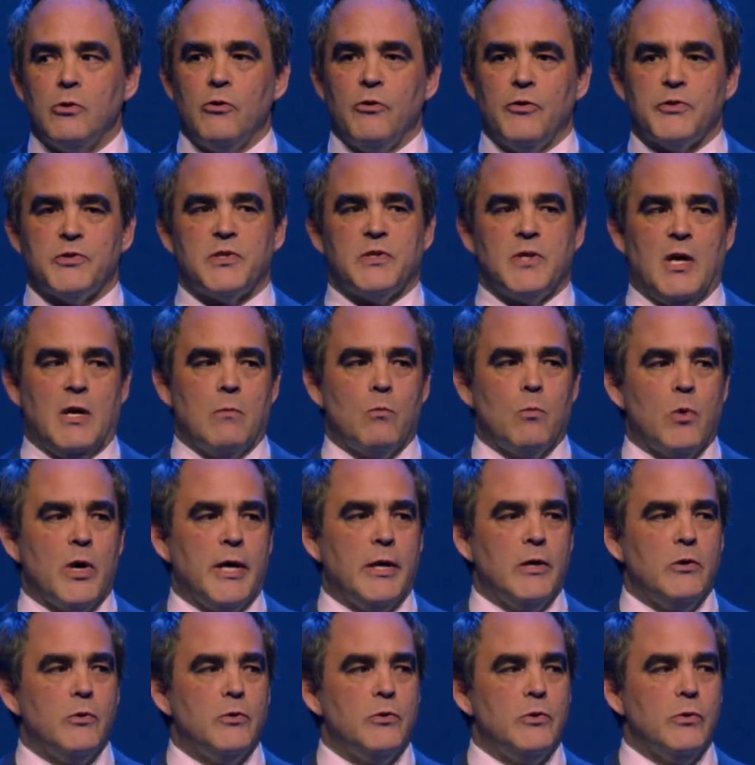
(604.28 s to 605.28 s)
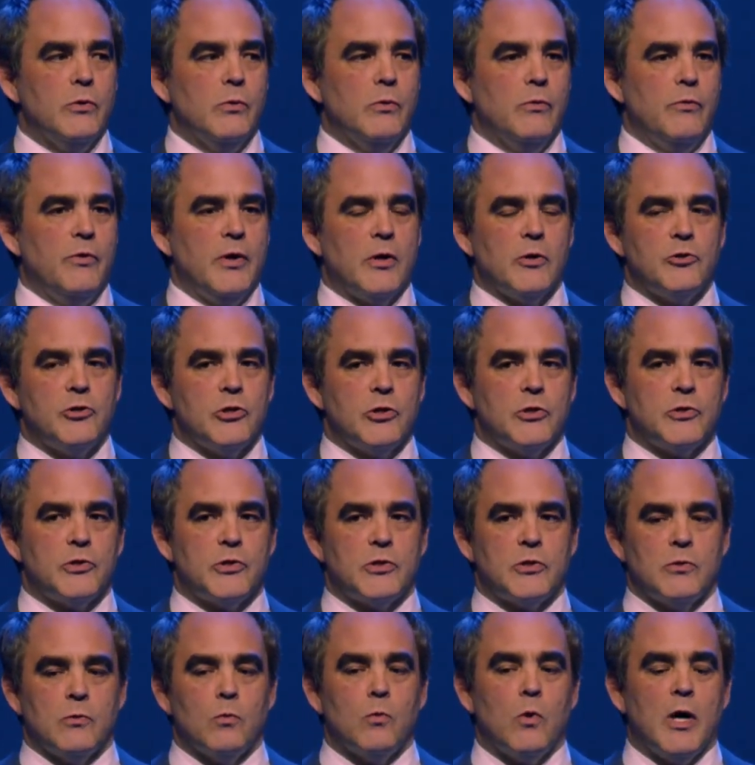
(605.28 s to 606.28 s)
the same way you do. They're
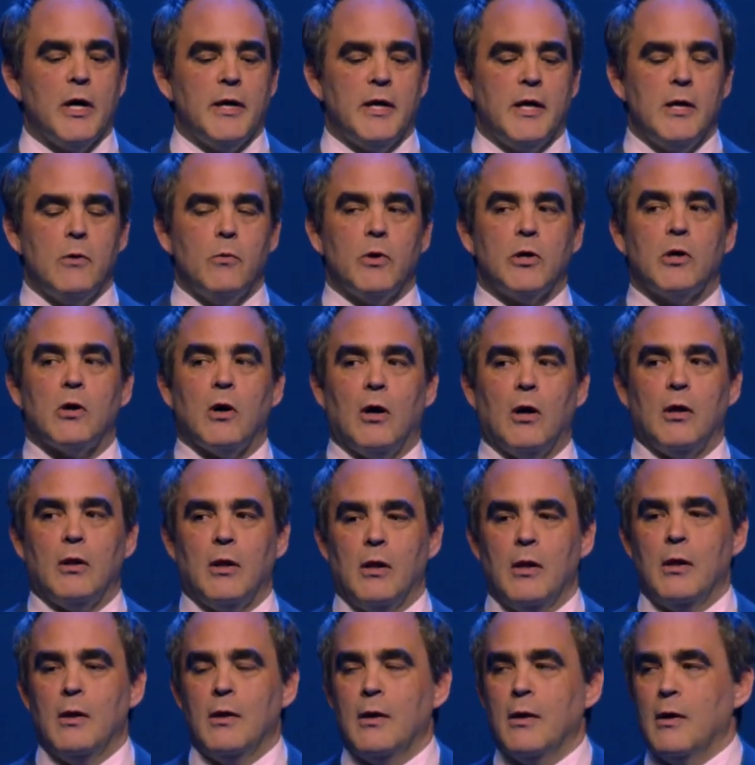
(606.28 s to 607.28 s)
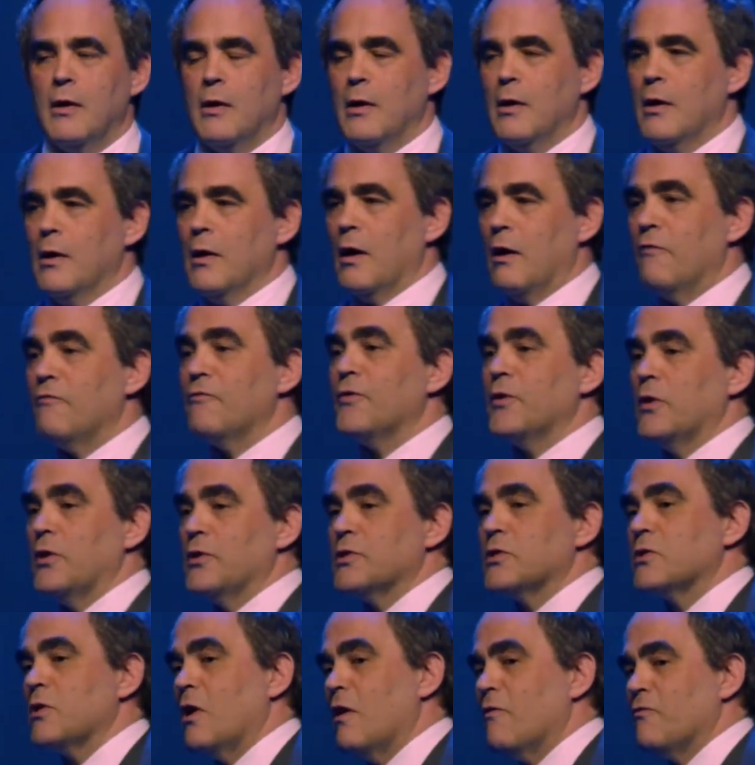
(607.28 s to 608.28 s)
just what he would call a
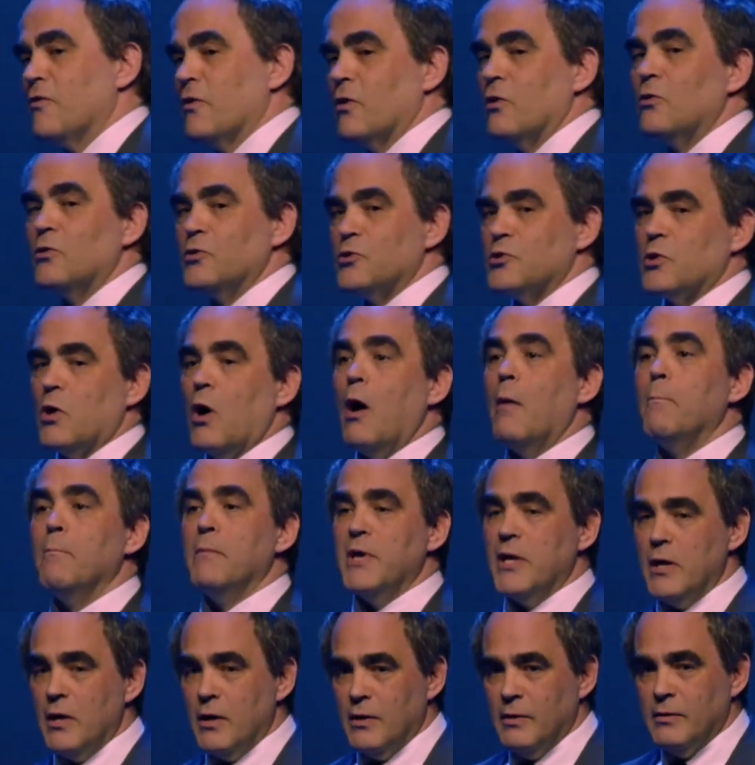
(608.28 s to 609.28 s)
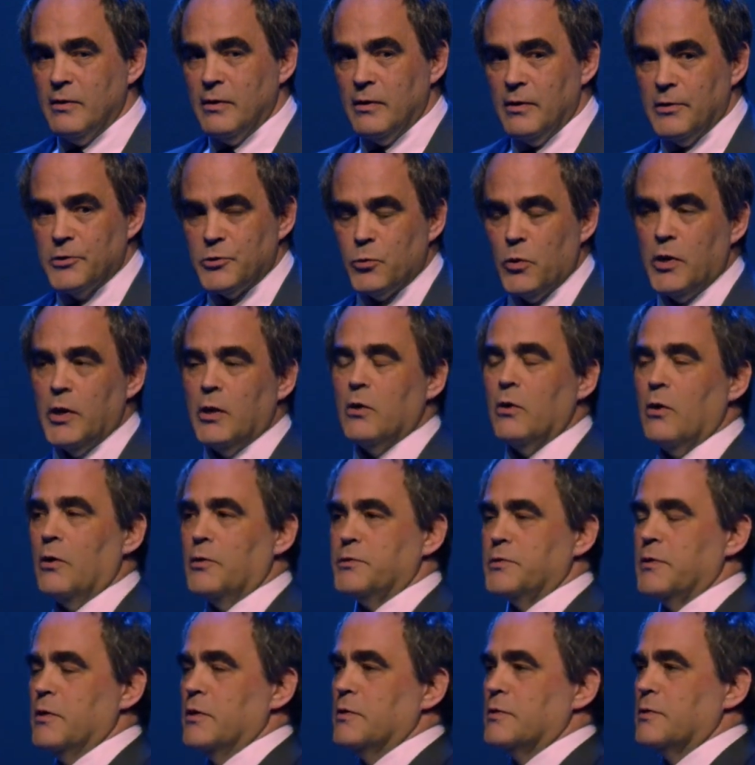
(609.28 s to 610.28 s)
philosophical zombie, is what he
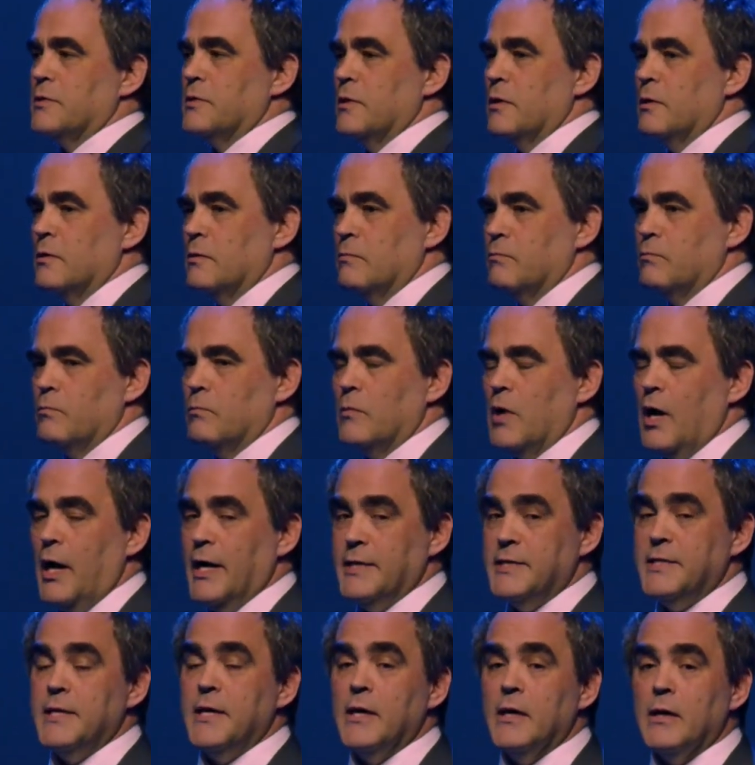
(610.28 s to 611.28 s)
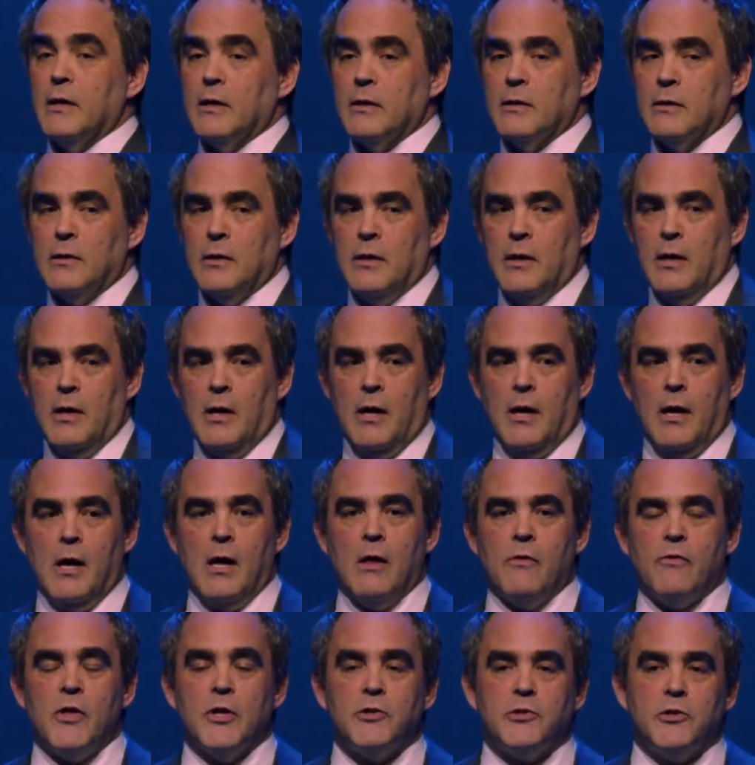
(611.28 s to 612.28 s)
calls this idea.
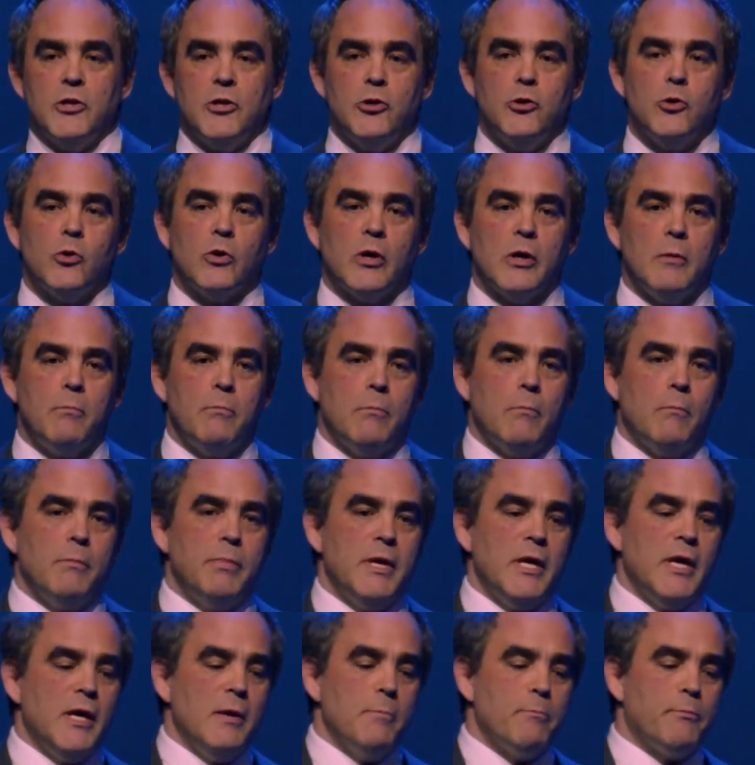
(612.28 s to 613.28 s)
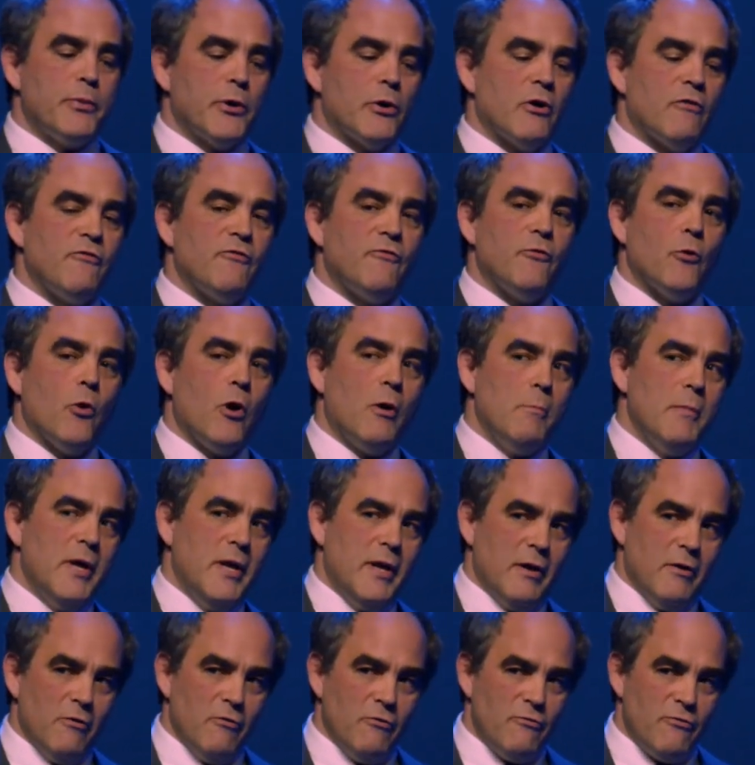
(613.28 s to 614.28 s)
That you can be
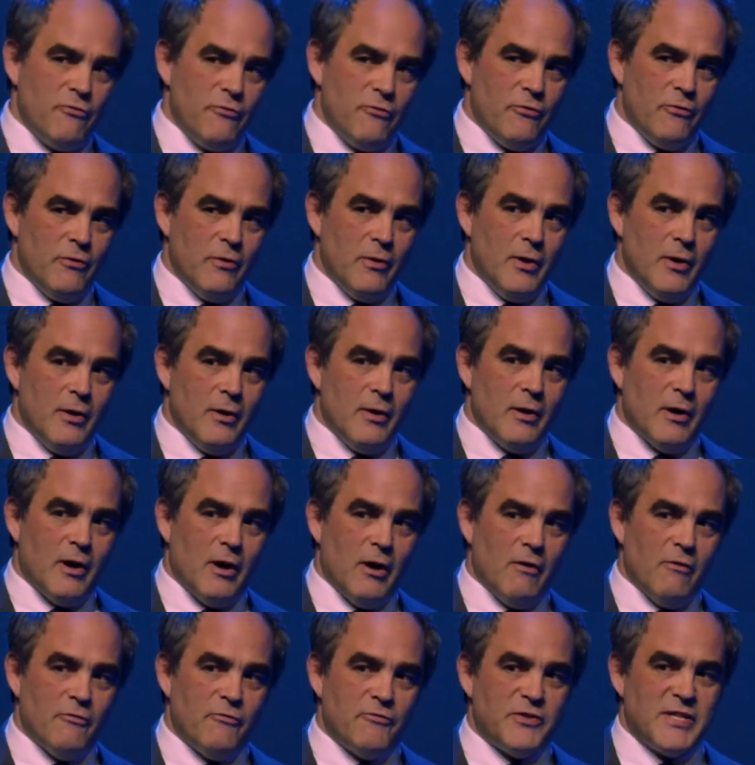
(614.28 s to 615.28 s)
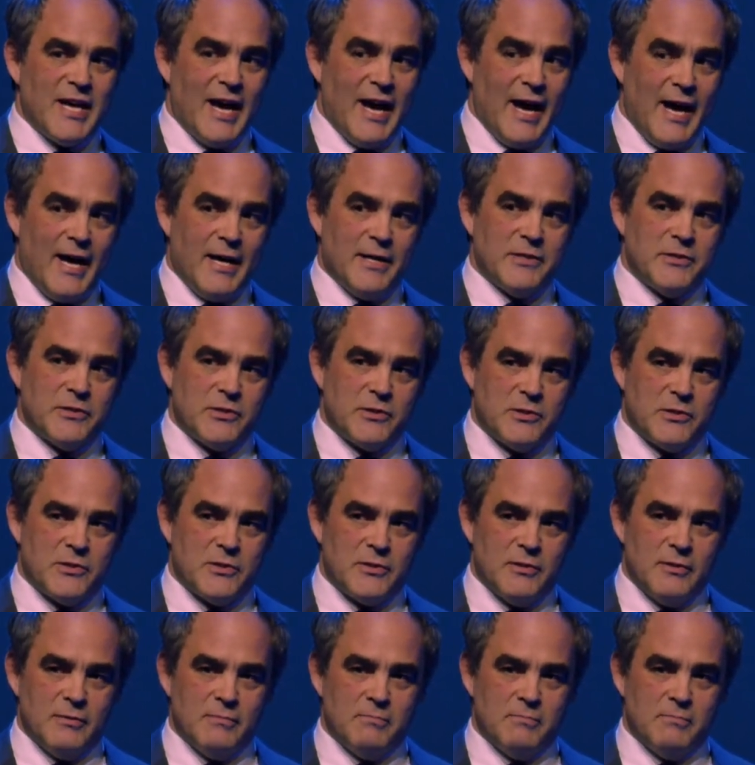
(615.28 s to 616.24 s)
performative of tasks